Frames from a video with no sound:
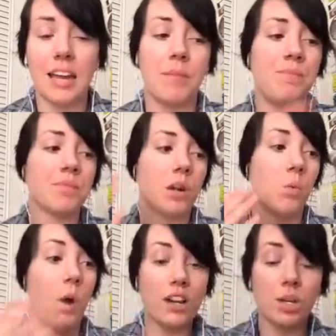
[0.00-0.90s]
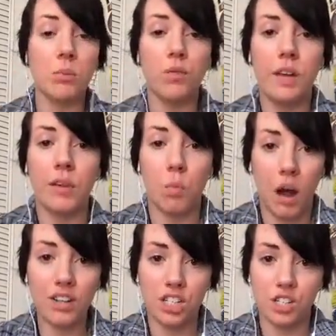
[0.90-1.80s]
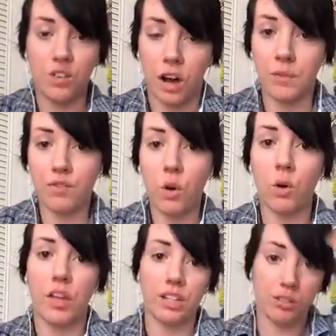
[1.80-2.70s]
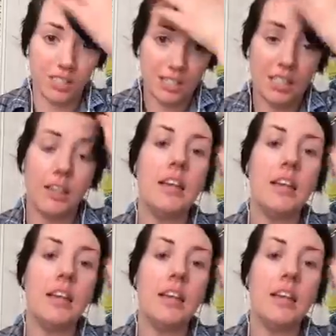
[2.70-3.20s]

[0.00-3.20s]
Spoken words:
And watch a movie and watch this unfold, and you'll see